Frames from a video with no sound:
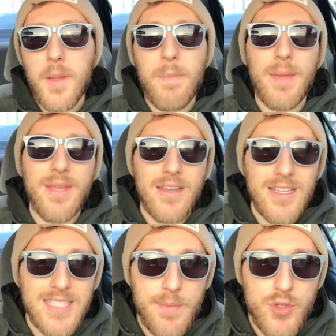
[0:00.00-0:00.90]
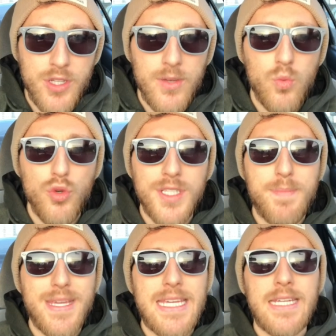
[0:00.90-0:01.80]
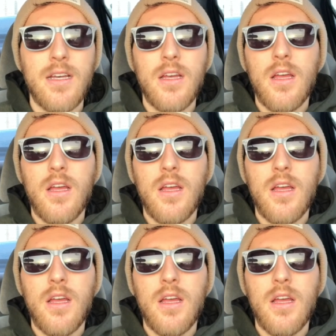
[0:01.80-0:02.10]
Maybe an exception would be